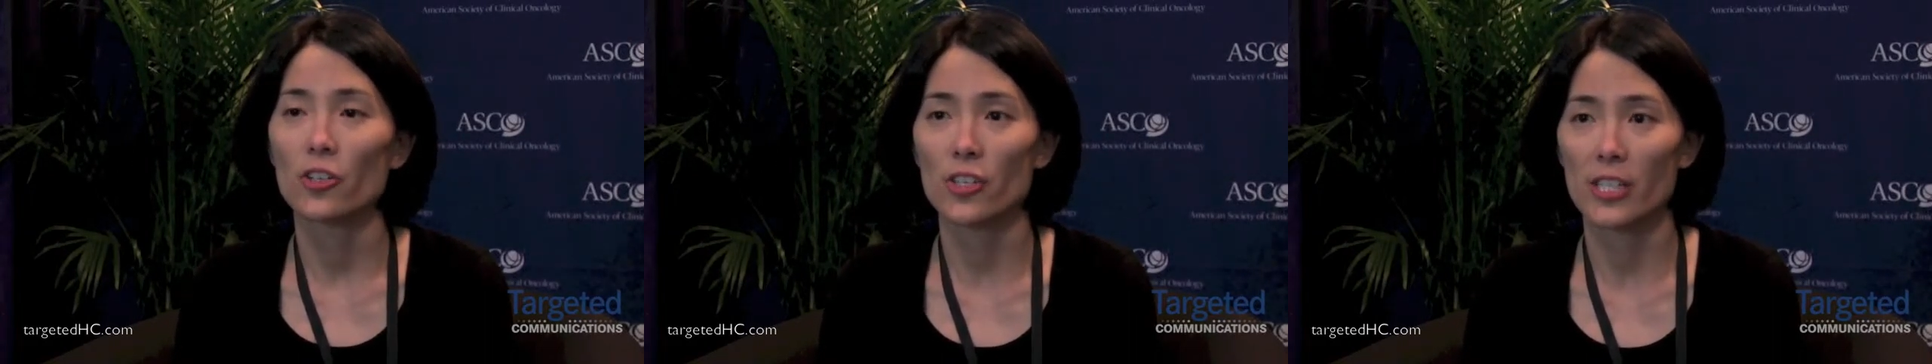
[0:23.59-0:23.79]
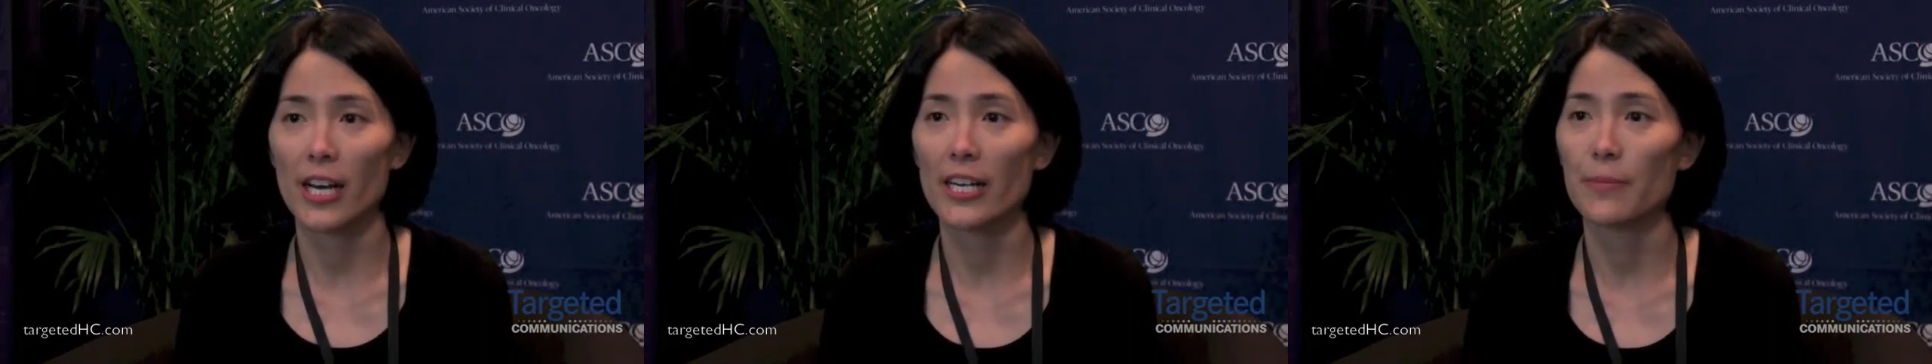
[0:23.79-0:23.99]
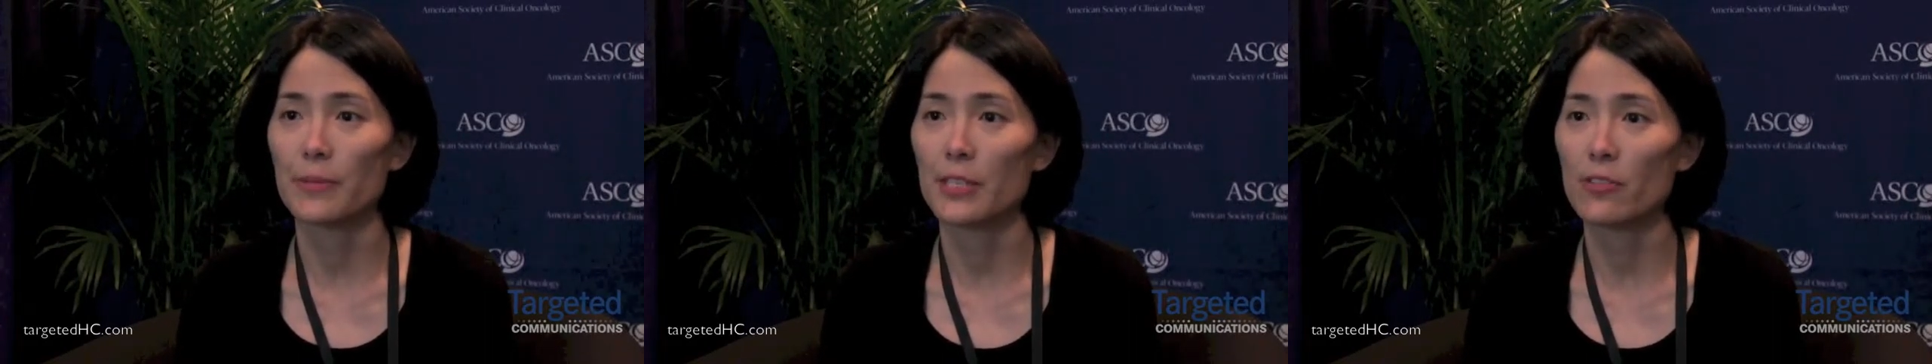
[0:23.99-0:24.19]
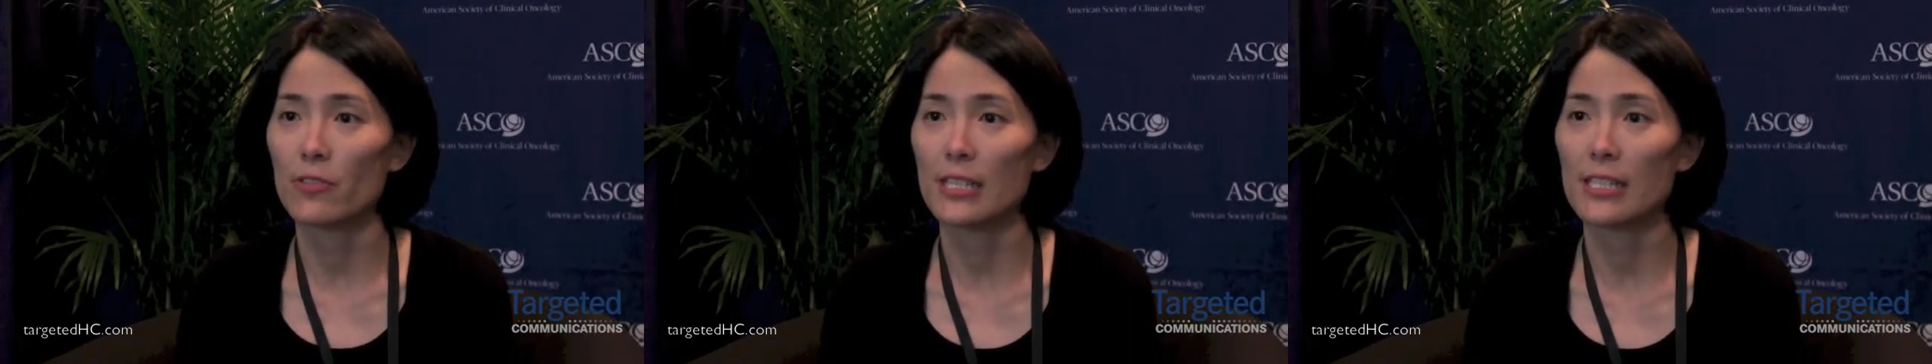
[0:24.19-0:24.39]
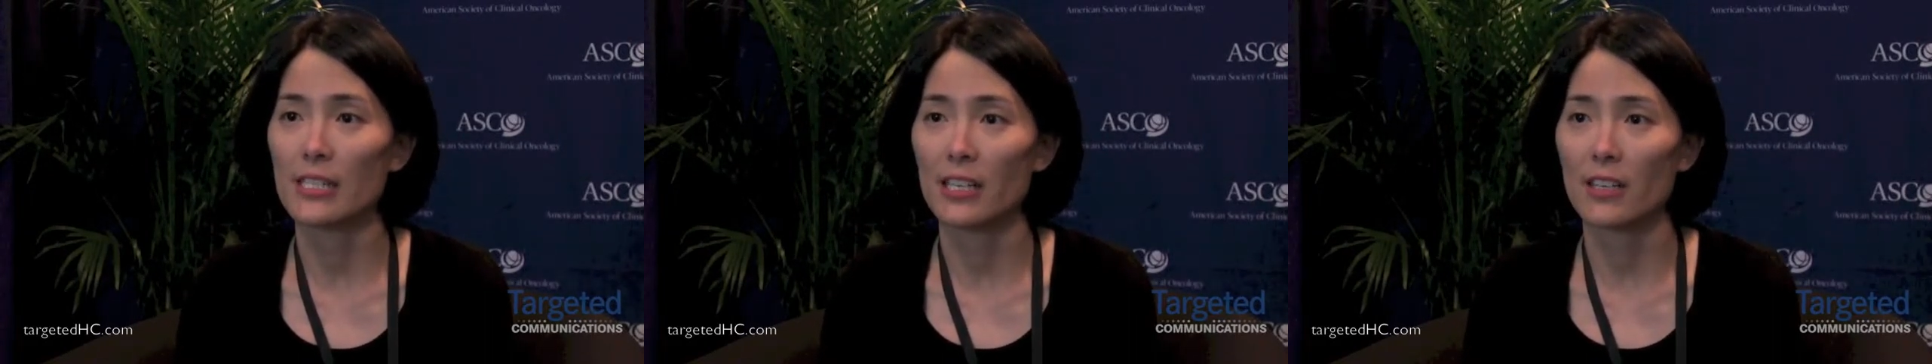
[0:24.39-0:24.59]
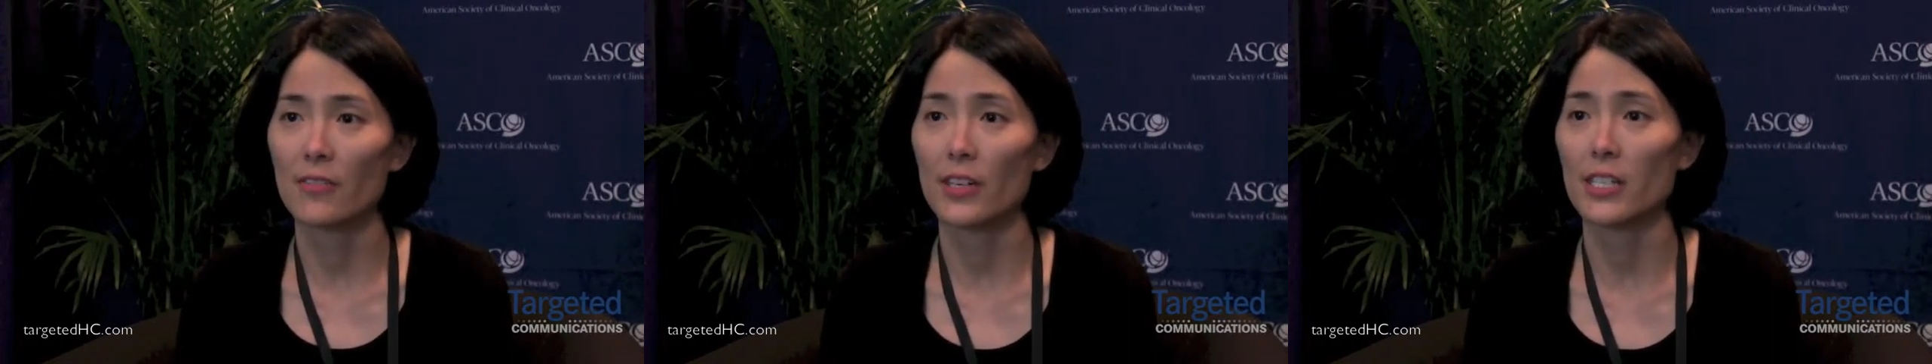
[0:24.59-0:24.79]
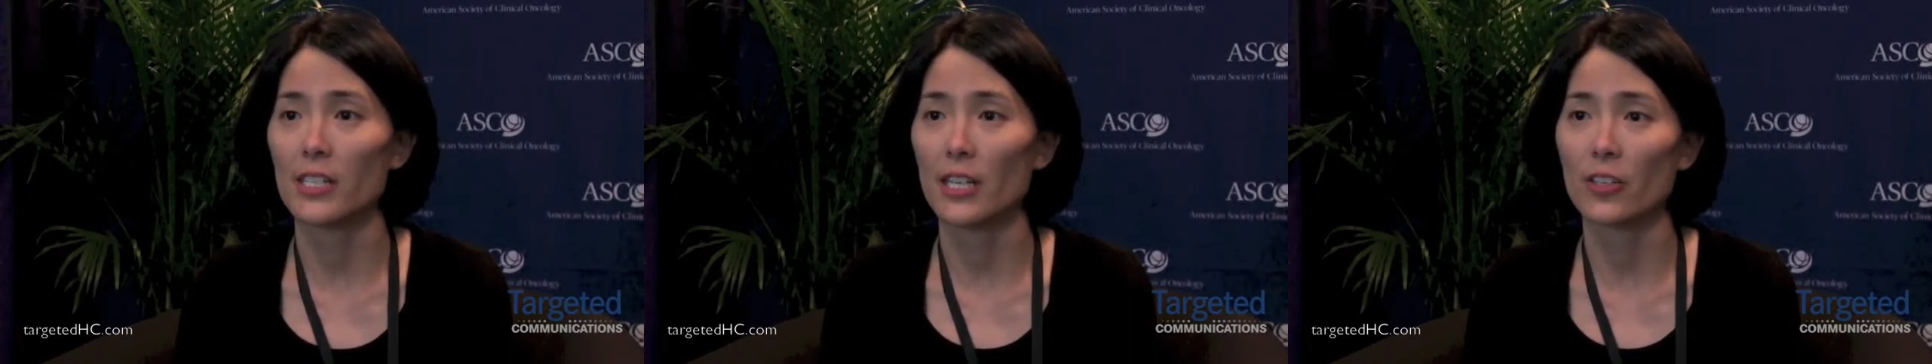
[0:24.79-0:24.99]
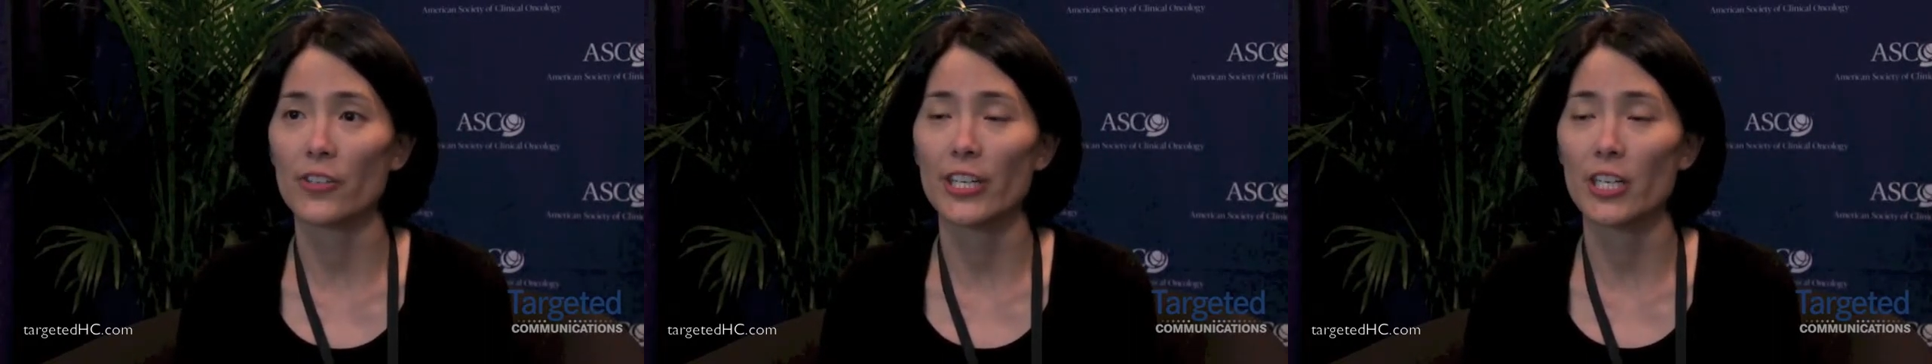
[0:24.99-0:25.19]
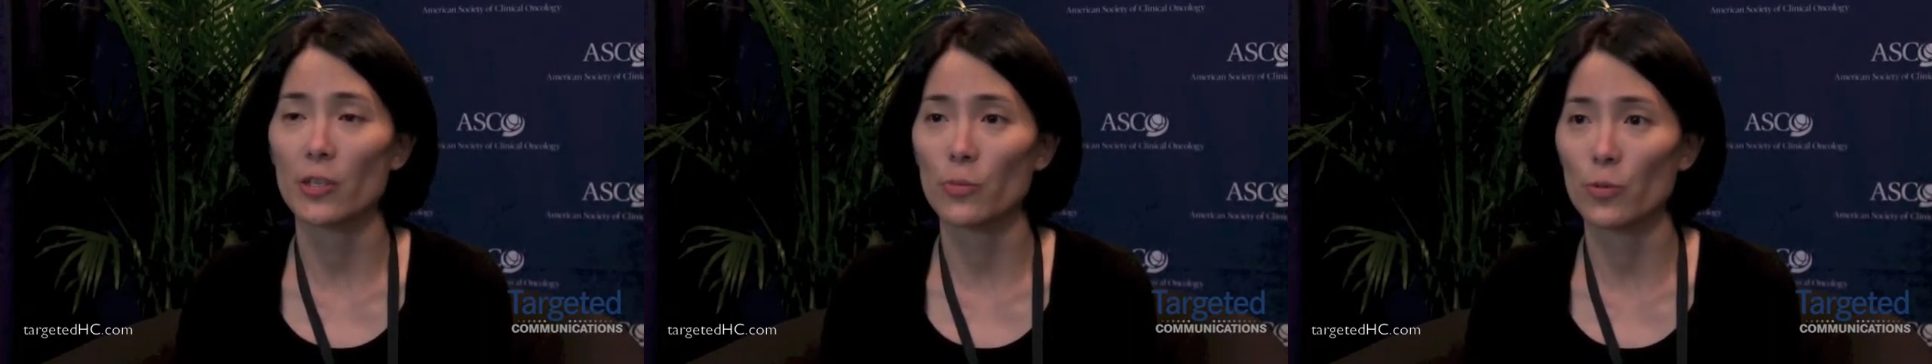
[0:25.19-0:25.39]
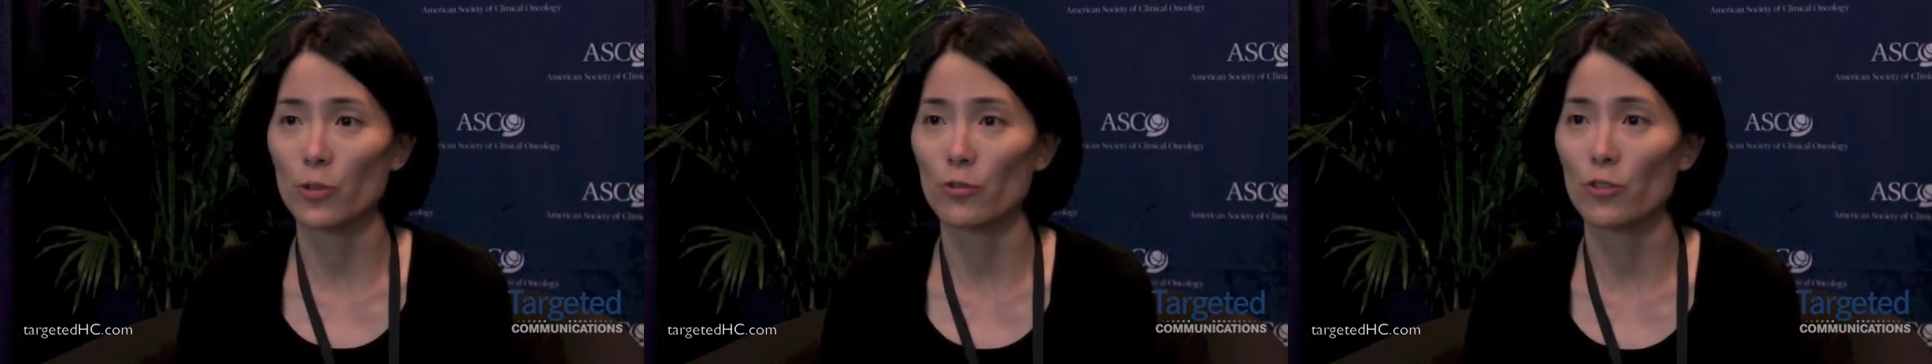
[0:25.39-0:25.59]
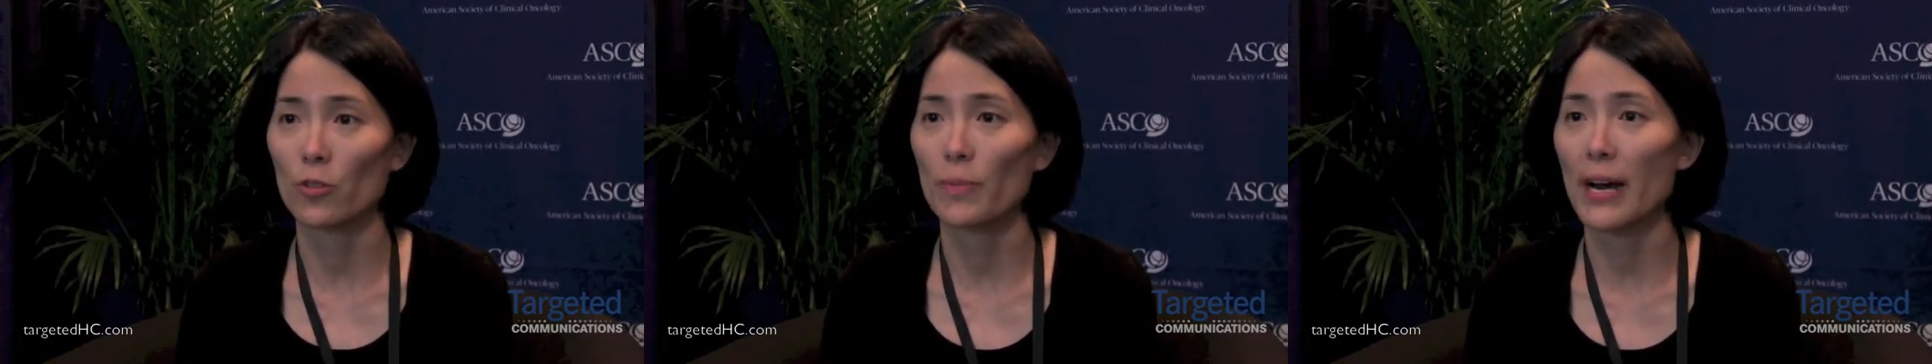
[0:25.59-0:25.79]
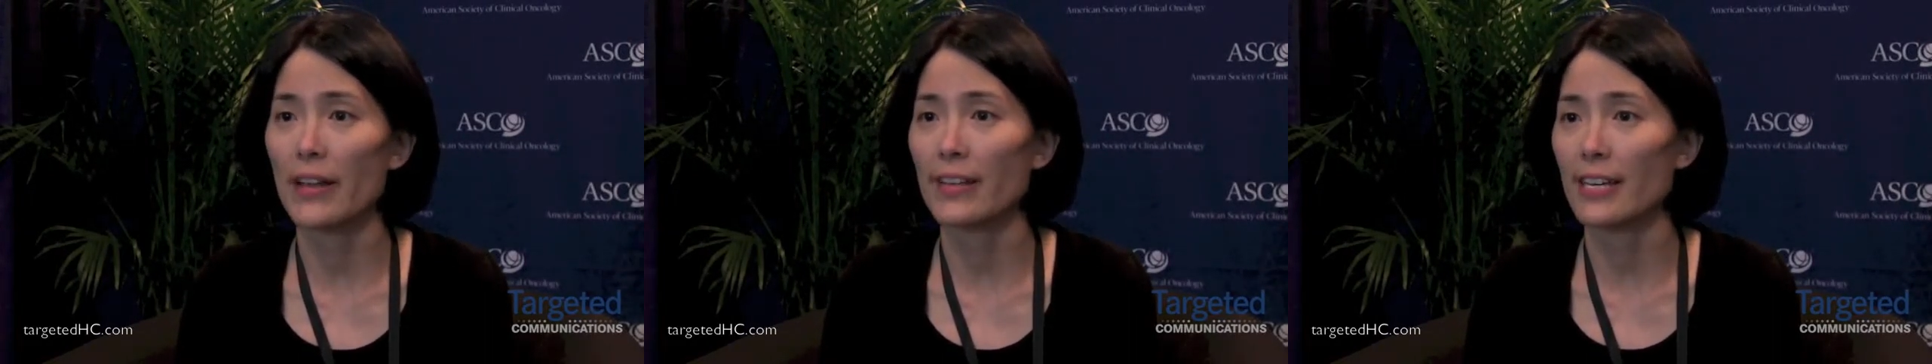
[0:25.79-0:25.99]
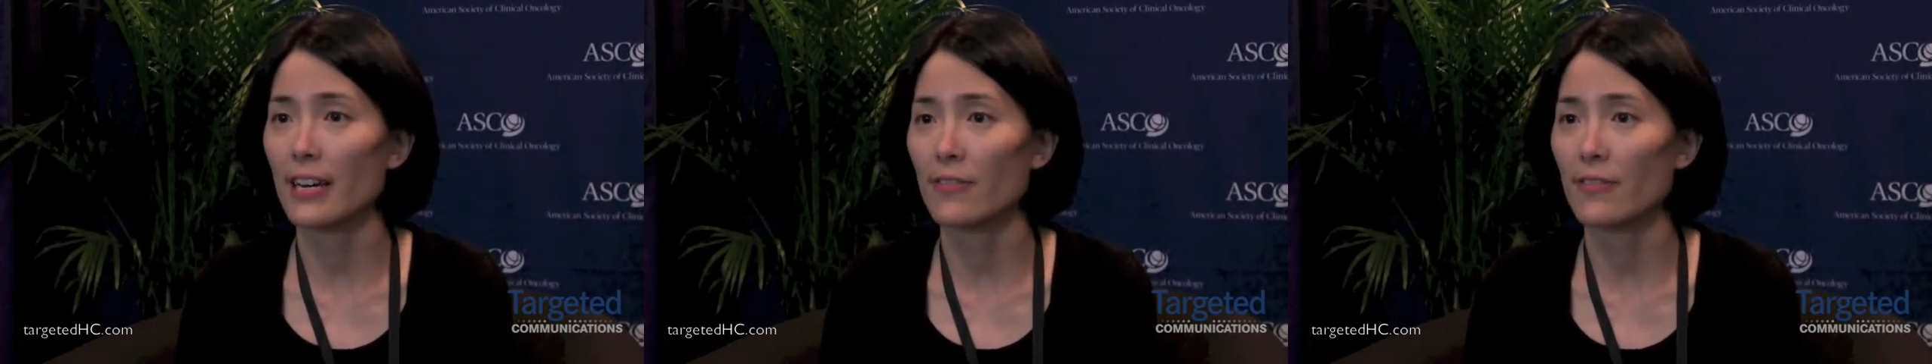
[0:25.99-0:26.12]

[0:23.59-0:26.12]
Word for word: crizotinib did receive accelerated approval by the